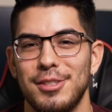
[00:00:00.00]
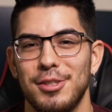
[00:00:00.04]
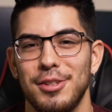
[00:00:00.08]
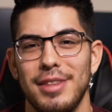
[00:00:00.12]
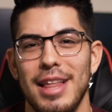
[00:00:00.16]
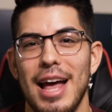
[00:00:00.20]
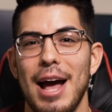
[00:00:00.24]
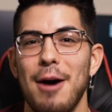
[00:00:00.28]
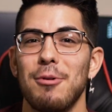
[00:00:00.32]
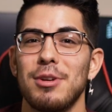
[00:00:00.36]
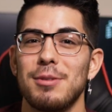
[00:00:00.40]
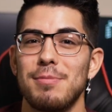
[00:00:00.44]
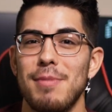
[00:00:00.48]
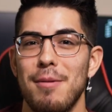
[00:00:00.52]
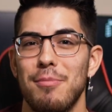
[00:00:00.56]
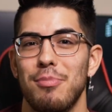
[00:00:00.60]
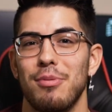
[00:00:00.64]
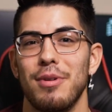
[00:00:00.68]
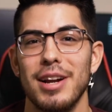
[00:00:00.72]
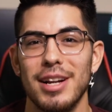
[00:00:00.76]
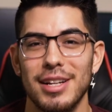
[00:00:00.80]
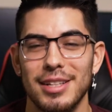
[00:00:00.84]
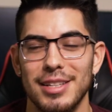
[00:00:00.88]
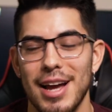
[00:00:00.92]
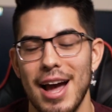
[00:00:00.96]
So that was my
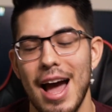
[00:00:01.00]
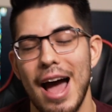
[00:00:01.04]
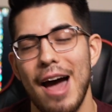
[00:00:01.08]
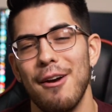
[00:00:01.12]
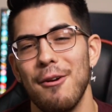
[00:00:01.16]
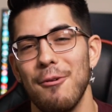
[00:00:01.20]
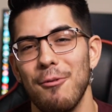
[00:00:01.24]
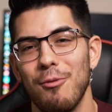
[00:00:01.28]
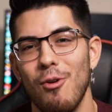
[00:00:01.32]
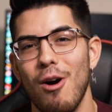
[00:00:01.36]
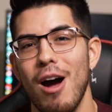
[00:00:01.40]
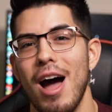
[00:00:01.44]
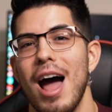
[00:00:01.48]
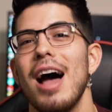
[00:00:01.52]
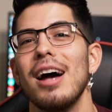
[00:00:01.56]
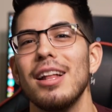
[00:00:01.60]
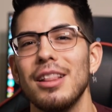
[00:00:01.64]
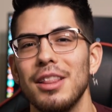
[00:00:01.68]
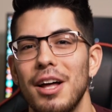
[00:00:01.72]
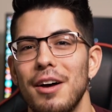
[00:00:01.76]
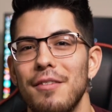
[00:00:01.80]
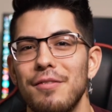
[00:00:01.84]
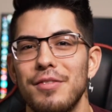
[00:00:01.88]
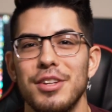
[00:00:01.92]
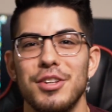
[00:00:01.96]
breakdown of why I
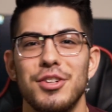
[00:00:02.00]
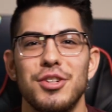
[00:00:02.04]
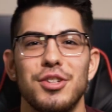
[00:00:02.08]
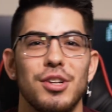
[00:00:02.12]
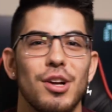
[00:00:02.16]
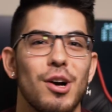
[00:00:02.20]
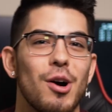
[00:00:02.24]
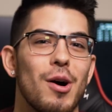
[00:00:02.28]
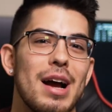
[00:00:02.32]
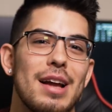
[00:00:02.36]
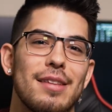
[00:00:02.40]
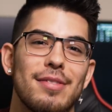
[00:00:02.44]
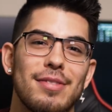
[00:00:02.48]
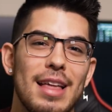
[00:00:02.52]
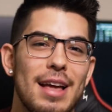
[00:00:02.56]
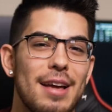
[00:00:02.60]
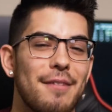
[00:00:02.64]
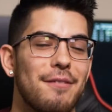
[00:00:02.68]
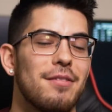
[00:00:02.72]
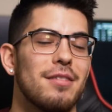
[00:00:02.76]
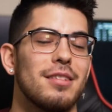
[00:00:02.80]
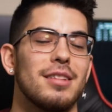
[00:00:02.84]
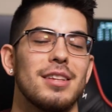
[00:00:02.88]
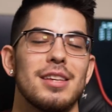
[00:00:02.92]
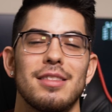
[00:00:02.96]
love this show. I
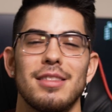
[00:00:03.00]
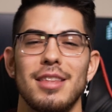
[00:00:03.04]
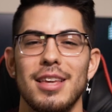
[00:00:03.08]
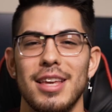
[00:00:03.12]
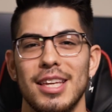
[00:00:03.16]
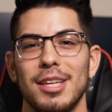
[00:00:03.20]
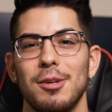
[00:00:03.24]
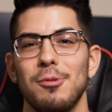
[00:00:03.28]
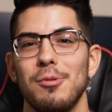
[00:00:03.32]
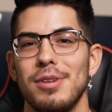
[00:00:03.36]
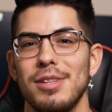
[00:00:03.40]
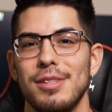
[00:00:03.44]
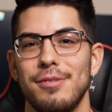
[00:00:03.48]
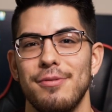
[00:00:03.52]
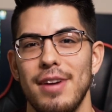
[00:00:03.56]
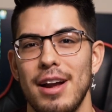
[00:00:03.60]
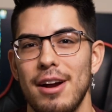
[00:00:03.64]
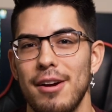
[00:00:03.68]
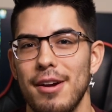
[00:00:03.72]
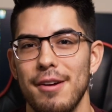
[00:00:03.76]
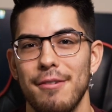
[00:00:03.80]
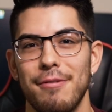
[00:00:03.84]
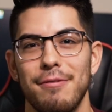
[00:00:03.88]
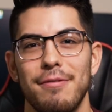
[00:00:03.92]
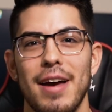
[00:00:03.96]
definitely think it was
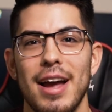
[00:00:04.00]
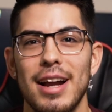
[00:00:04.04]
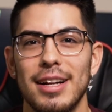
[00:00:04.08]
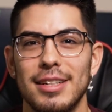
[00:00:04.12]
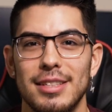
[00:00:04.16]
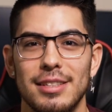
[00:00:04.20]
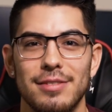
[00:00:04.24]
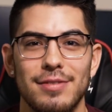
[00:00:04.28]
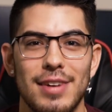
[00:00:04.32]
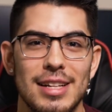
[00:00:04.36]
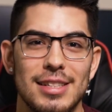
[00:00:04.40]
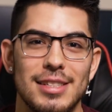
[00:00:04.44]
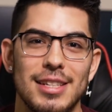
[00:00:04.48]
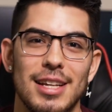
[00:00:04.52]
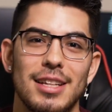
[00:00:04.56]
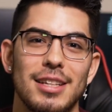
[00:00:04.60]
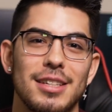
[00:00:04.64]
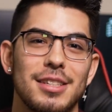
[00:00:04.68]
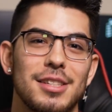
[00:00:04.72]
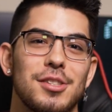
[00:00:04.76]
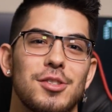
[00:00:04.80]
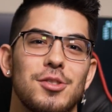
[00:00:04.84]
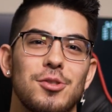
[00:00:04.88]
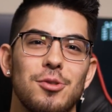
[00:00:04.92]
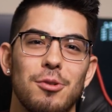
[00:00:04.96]
very effective at
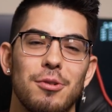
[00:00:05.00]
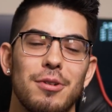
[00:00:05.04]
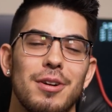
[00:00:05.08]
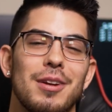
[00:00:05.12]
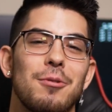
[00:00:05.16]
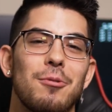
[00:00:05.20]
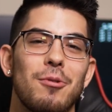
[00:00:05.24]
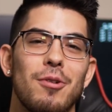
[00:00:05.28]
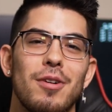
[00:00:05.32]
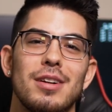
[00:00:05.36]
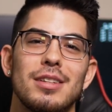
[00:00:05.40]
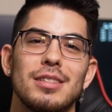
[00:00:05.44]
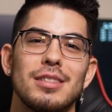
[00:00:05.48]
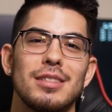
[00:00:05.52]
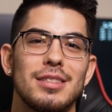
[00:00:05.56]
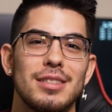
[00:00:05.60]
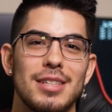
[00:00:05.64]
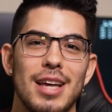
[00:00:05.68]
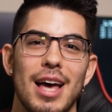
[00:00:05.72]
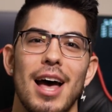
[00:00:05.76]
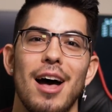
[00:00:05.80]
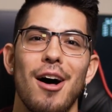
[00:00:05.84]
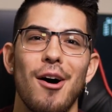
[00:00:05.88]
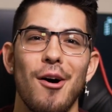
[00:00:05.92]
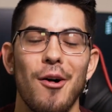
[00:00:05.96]
telling the story you wanted to
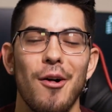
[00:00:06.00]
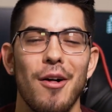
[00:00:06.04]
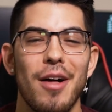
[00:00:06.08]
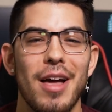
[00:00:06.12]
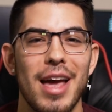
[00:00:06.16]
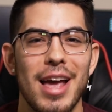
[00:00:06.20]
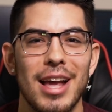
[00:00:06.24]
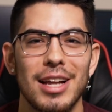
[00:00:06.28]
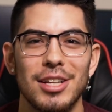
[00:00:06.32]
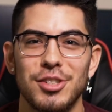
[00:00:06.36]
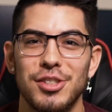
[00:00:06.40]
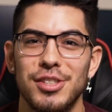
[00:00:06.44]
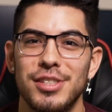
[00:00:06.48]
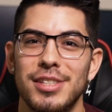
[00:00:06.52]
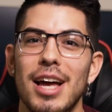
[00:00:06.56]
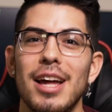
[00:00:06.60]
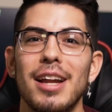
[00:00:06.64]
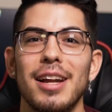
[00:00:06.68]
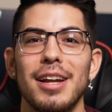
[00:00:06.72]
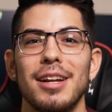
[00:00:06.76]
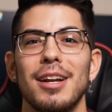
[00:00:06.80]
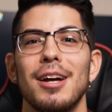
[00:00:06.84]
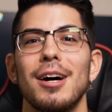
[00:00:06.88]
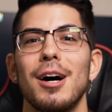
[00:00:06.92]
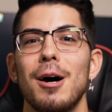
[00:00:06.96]
tell and
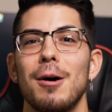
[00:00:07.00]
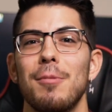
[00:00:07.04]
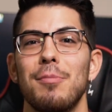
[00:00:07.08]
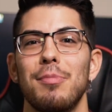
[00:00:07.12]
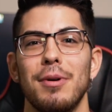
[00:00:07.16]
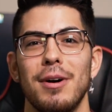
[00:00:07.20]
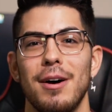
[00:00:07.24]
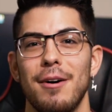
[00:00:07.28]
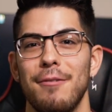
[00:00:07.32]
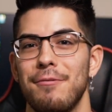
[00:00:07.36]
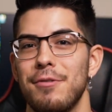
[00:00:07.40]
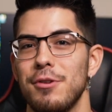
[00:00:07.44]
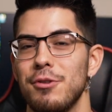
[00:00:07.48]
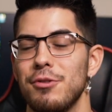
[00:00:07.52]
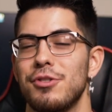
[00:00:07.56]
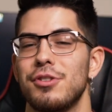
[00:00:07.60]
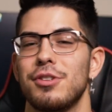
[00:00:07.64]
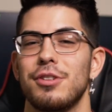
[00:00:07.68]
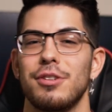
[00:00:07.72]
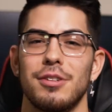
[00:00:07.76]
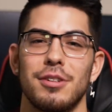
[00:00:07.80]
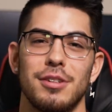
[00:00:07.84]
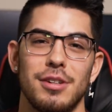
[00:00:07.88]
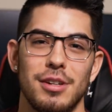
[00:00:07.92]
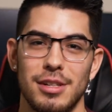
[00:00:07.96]
setting up a
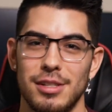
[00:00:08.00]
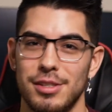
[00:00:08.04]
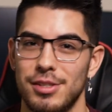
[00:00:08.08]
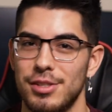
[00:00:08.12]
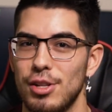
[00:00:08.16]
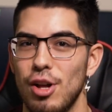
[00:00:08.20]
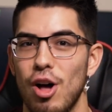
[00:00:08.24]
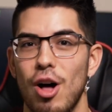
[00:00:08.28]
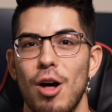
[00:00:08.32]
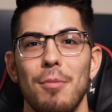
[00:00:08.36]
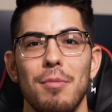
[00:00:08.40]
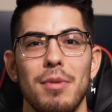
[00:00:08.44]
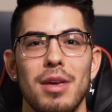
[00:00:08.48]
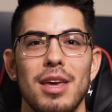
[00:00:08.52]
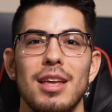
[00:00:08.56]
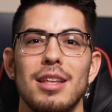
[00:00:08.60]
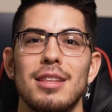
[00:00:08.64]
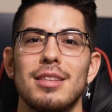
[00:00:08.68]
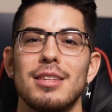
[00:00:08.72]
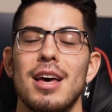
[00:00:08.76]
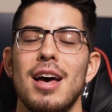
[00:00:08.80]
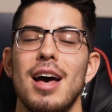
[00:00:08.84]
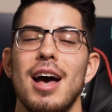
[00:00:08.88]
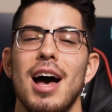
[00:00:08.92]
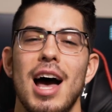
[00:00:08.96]
future
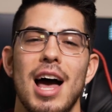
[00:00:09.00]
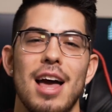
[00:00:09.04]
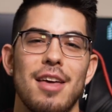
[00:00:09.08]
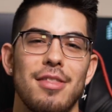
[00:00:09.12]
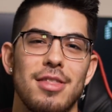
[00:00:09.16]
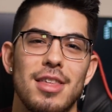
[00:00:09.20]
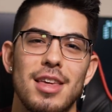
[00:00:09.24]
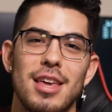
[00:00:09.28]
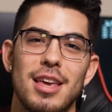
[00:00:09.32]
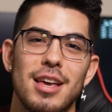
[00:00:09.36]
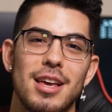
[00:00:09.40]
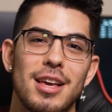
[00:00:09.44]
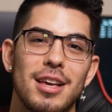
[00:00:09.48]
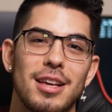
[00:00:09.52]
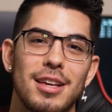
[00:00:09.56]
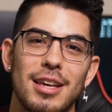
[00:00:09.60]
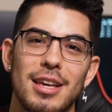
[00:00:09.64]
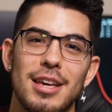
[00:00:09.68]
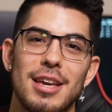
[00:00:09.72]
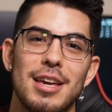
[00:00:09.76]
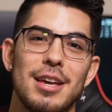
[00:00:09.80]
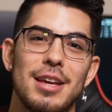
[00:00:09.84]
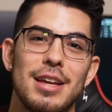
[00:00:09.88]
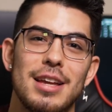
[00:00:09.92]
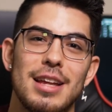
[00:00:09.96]
installment. I think
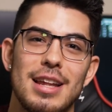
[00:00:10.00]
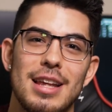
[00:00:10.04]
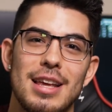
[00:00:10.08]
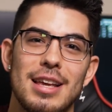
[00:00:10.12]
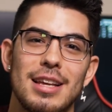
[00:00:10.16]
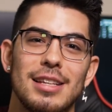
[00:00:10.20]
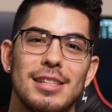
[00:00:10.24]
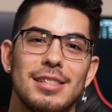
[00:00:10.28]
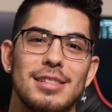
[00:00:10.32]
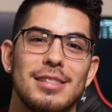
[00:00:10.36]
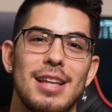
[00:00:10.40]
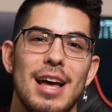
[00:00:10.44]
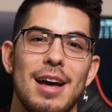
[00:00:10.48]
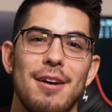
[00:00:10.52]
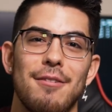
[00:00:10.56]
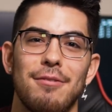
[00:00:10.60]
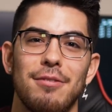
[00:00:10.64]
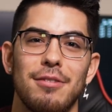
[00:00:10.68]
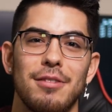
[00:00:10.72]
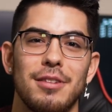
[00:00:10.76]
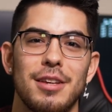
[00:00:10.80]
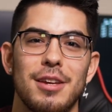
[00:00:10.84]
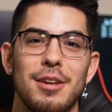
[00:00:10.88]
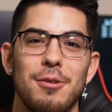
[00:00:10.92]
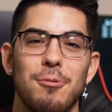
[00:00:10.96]
it is
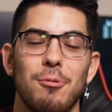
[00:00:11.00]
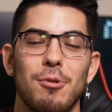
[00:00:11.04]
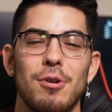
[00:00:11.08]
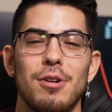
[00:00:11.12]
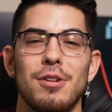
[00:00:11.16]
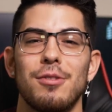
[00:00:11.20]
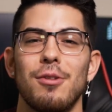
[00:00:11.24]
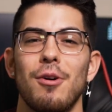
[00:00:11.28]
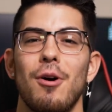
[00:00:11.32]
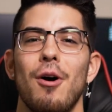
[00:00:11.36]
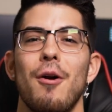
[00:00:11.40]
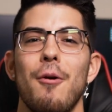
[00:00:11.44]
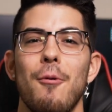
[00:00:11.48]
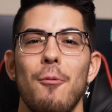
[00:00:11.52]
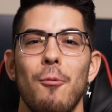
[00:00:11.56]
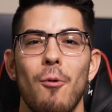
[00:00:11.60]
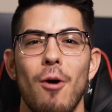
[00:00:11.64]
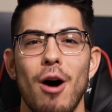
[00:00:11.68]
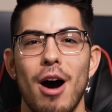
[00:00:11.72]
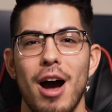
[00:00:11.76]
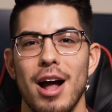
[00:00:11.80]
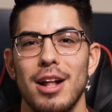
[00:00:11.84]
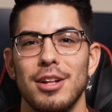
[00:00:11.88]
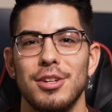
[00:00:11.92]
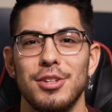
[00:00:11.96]
definitely worth a
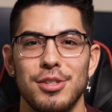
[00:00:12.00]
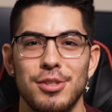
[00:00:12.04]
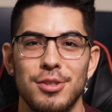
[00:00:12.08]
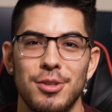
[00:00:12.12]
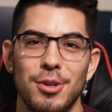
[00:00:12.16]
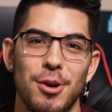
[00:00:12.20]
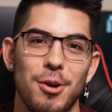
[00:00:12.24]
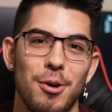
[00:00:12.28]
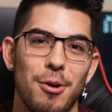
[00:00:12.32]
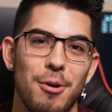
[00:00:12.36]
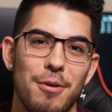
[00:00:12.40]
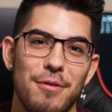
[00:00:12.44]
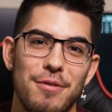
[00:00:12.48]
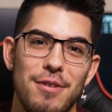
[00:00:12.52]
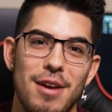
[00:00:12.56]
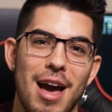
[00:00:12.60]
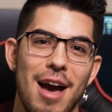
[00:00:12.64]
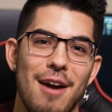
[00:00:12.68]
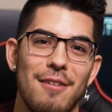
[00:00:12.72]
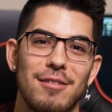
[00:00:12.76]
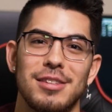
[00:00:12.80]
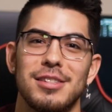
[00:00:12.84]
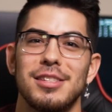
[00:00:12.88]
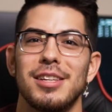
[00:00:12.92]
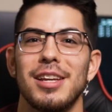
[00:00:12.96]
watch. So if you
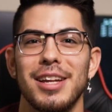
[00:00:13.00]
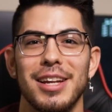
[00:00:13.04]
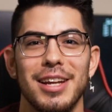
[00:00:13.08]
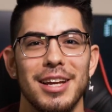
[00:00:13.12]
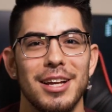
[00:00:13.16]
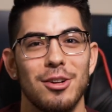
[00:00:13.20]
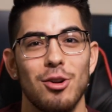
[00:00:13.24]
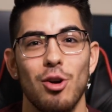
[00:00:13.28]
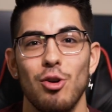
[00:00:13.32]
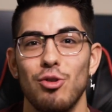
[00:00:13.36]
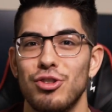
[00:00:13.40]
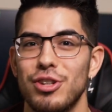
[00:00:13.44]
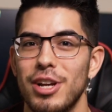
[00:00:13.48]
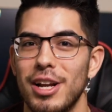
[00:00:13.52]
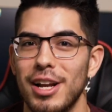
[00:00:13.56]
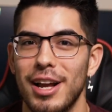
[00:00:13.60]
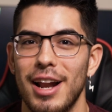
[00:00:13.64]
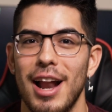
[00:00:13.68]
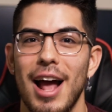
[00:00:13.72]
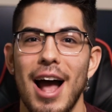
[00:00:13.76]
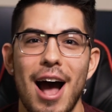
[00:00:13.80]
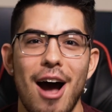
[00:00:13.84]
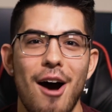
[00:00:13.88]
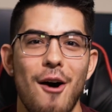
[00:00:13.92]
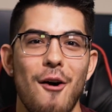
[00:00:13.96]
haven't seen it, go check it
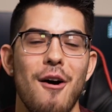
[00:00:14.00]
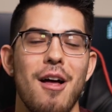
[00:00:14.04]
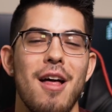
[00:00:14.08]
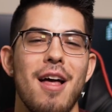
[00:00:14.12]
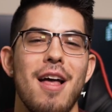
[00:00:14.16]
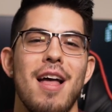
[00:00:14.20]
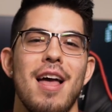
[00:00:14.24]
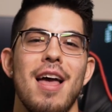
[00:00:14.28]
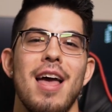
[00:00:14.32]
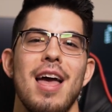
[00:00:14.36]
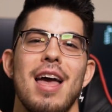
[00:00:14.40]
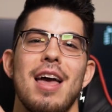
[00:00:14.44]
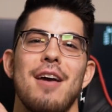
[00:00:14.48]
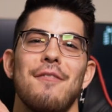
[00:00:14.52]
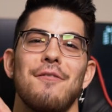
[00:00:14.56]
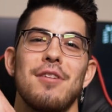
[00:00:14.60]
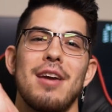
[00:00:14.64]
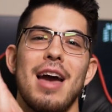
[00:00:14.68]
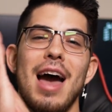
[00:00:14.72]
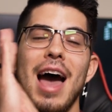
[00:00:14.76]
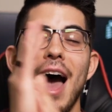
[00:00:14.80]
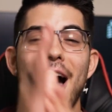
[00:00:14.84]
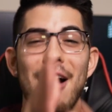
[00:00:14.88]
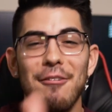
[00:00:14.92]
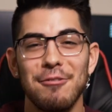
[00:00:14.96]
out. If
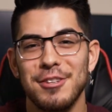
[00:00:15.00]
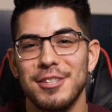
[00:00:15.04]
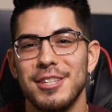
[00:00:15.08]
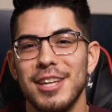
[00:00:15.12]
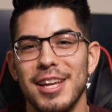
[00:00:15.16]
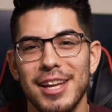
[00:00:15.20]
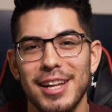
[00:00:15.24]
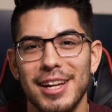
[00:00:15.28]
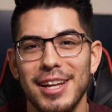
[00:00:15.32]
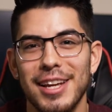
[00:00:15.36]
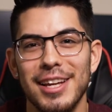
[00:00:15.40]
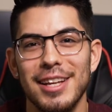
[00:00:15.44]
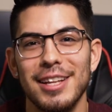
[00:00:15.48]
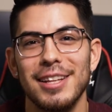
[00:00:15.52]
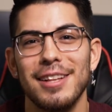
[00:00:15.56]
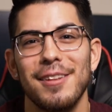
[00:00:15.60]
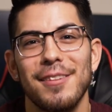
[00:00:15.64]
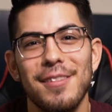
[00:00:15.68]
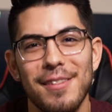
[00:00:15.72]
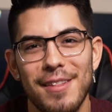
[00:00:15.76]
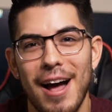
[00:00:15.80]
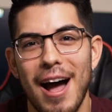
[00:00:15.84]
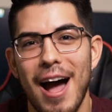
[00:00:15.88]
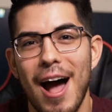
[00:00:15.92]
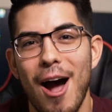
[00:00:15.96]
you have seen it,
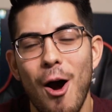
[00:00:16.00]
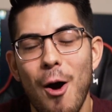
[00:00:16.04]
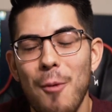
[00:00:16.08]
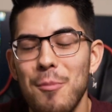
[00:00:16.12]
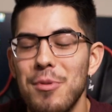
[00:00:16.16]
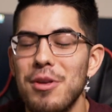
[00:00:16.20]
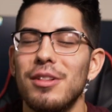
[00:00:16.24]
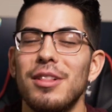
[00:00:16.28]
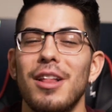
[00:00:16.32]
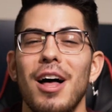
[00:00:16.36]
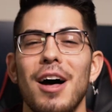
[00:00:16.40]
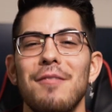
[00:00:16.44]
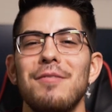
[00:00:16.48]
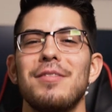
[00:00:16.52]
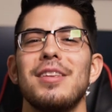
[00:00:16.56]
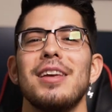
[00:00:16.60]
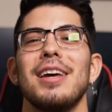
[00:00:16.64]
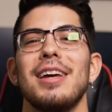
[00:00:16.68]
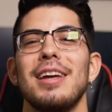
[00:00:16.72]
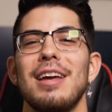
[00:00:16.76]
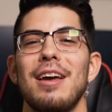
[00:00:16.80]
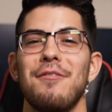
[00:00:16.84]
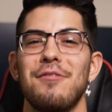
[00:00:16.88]
I hope you loved it.